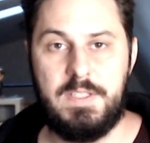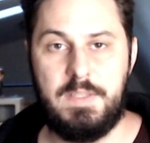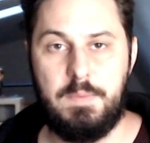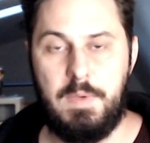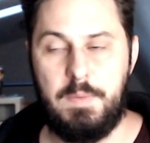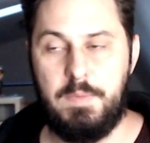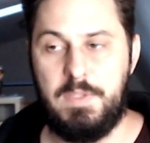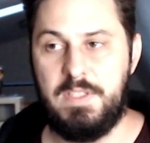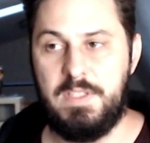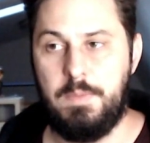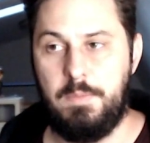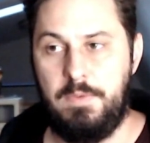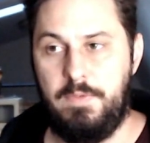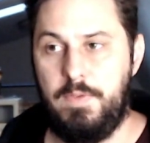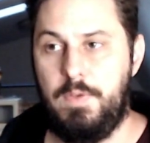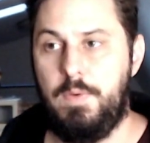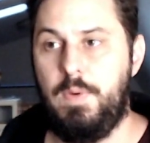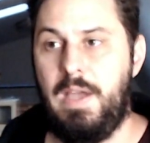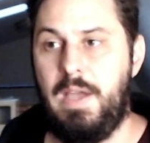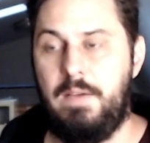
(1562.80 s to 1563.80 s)
and maybe some of
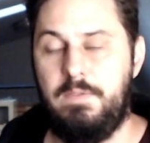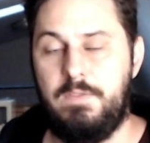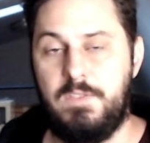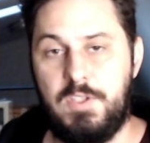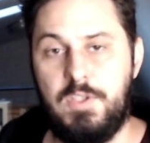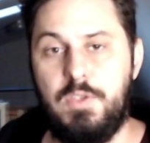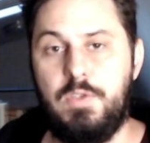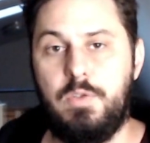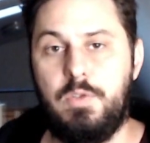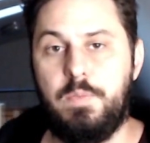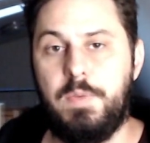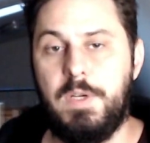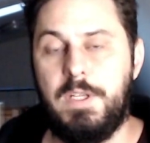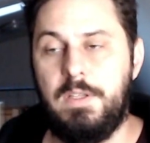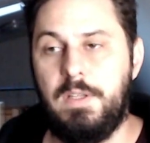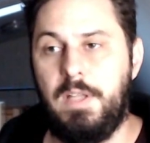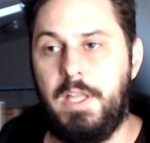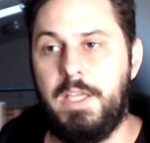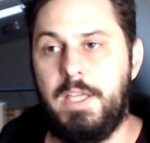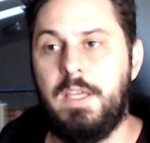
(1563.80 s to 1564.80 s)
you have too,
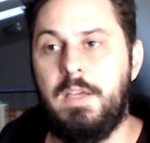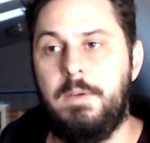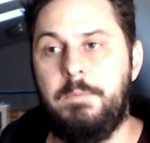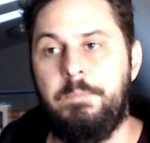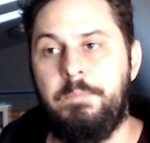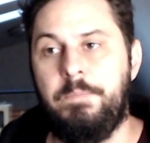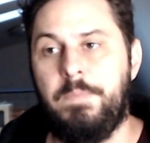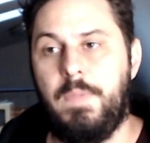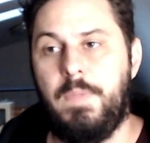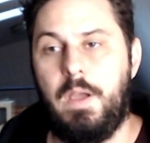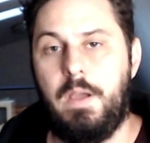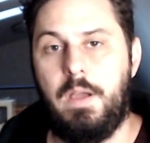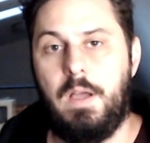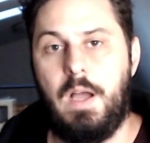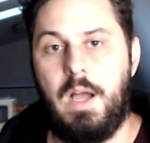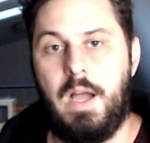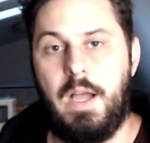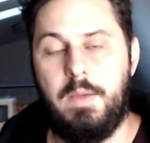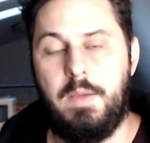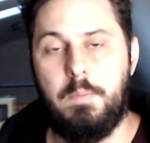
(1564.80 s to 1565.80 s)
but like
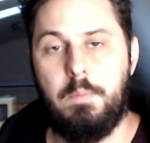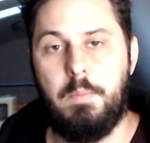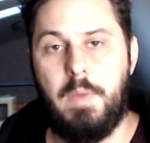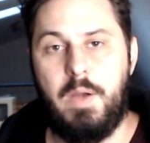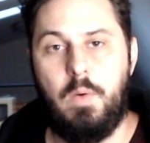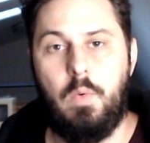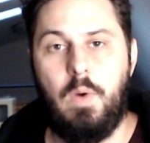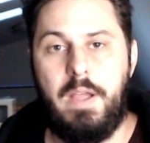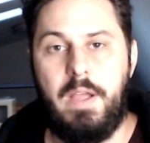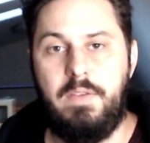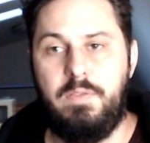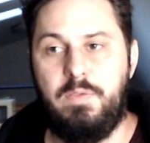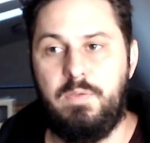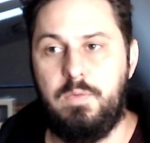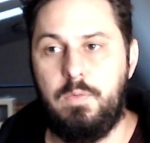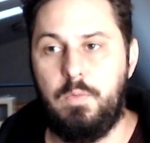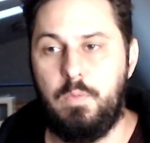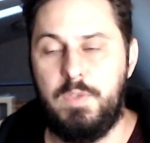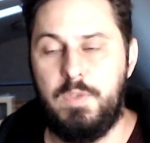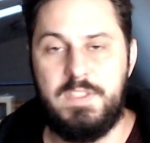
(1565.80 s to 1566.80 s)
my
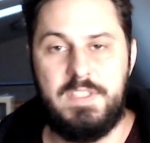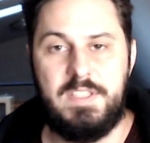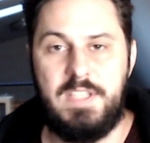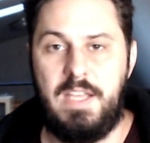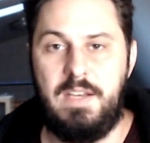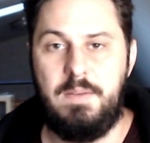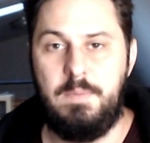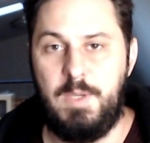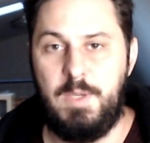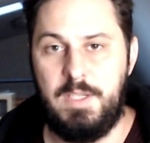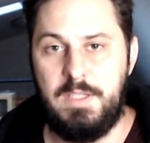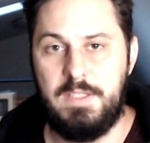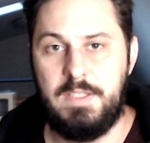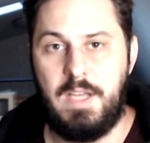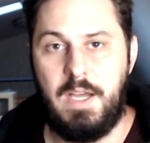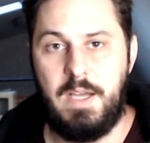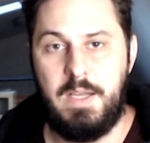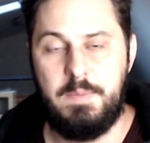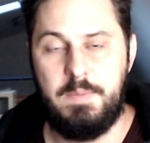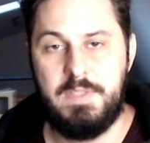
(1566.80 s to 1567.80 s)
wife would say to me at
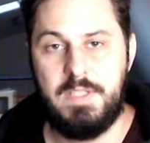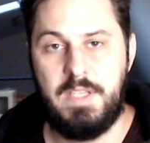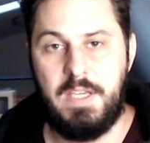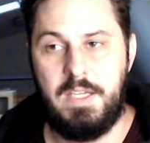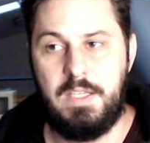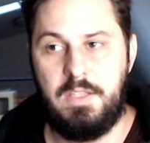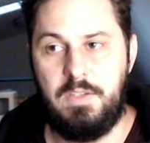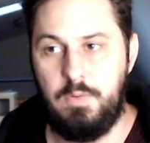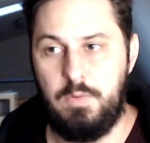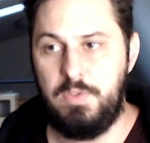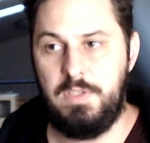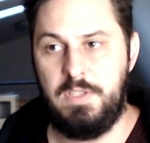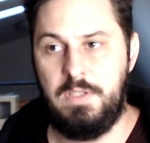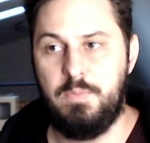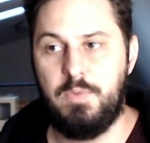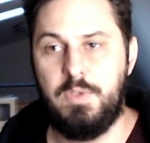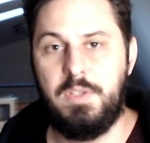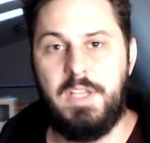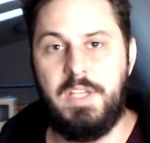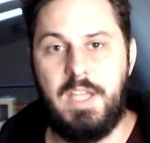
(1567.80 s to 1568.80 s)
times, like, you seem
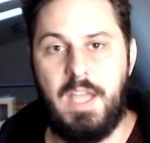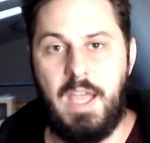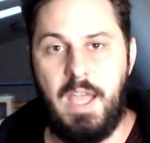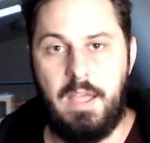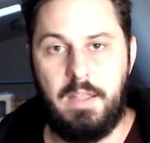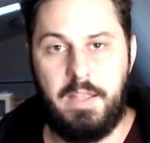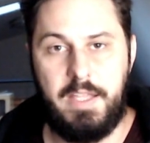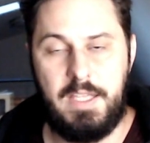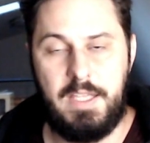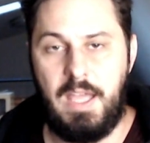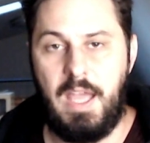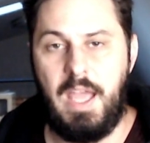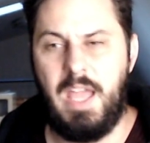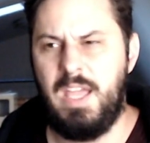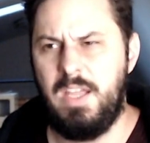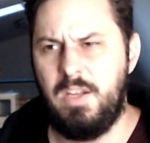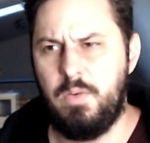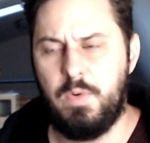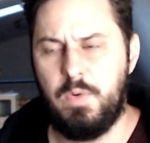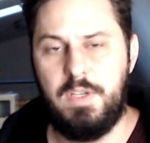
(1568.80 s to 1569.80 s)
really like
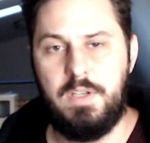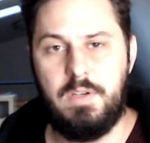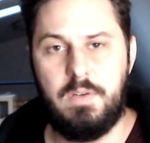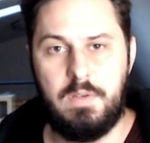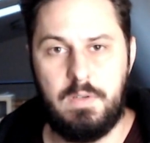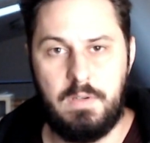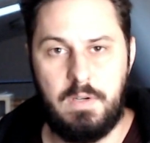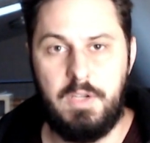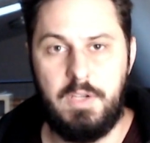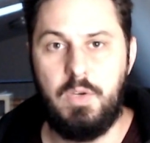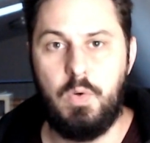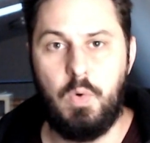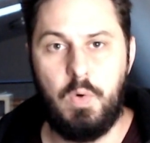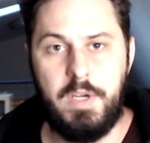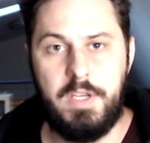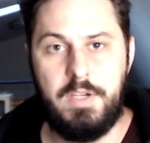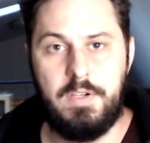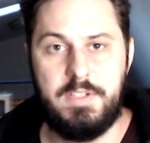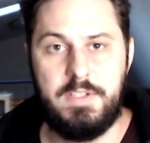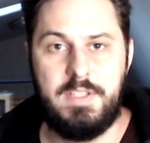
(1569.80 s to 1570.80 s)
angry or
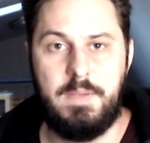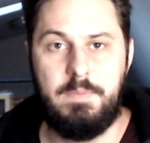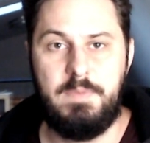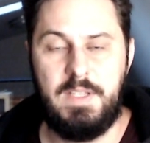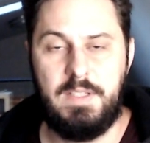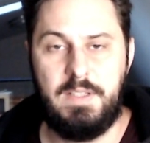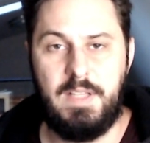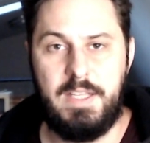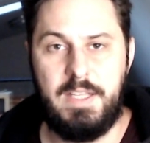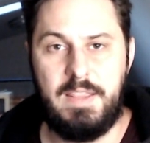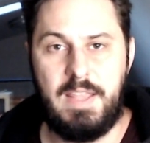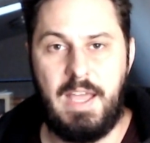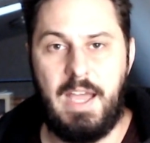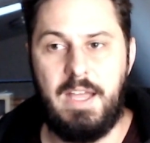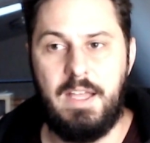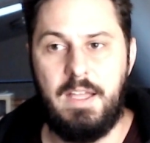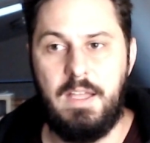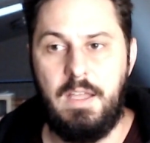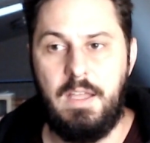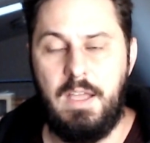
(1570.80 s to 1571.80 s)
annoyed or something like
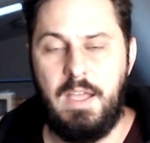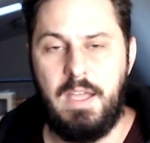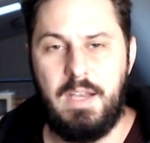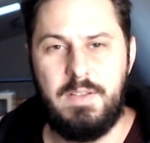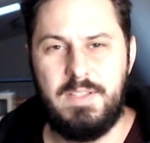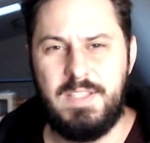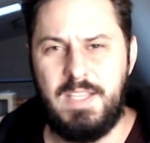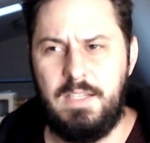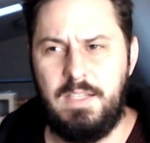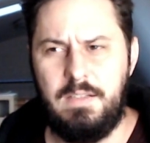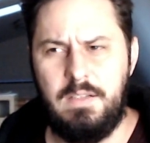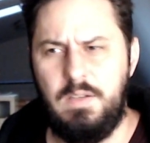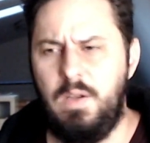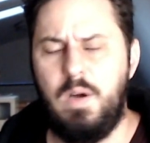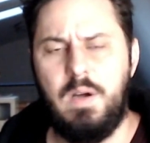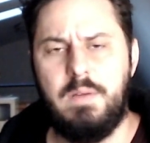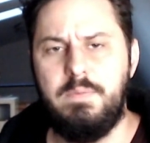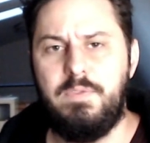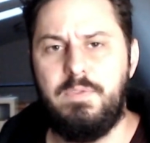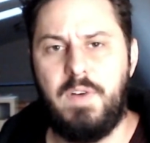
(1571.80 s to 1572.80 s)
that. And I'd say,
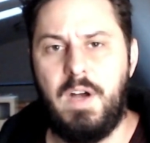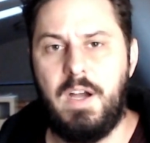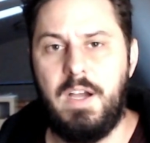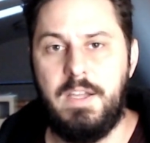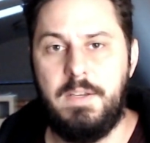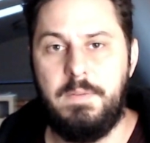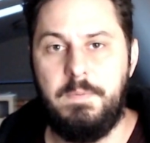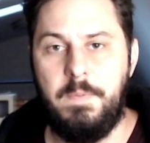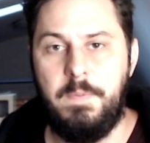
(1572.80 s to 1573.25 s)
no, I'm fine.